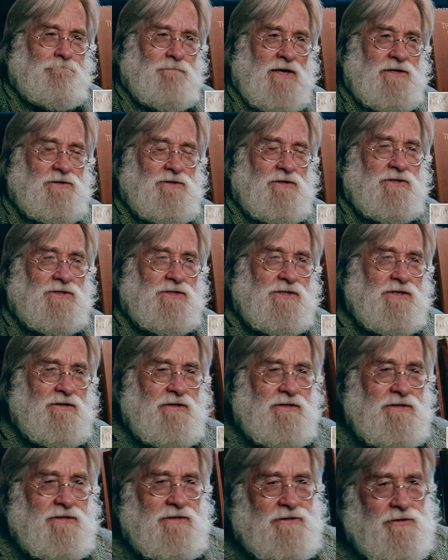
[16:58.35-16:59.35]
And you can see
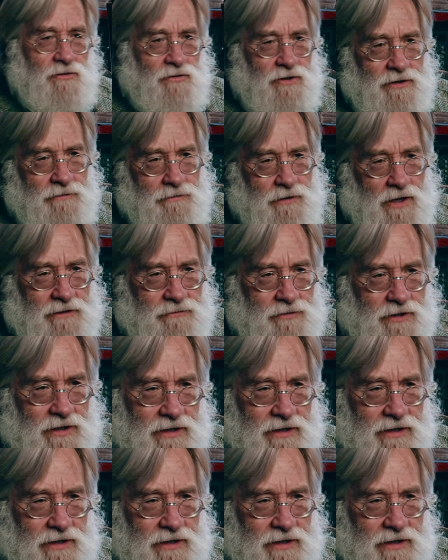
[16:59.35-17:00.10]
that, and the one in the bottom right